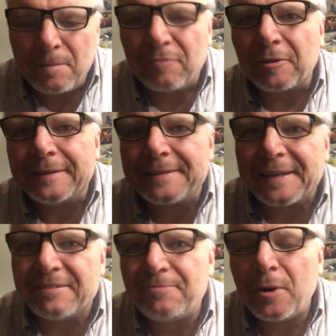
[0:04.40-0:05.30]
my friend
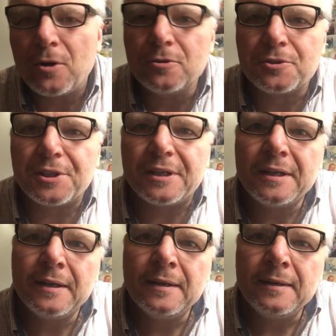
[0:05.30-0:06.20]
Dave
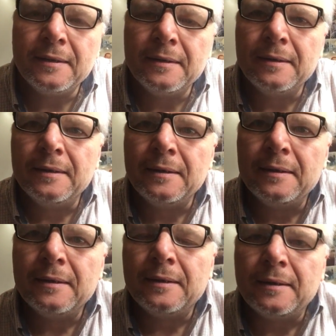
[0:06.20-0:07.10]
posted
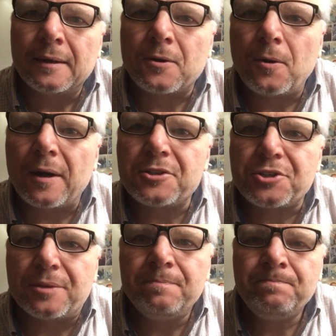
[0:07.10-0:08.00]
a
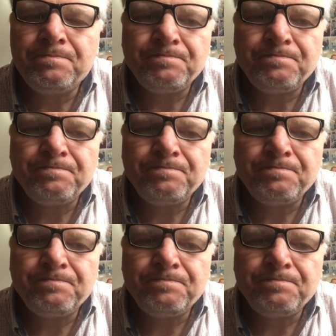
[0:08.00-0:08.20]
question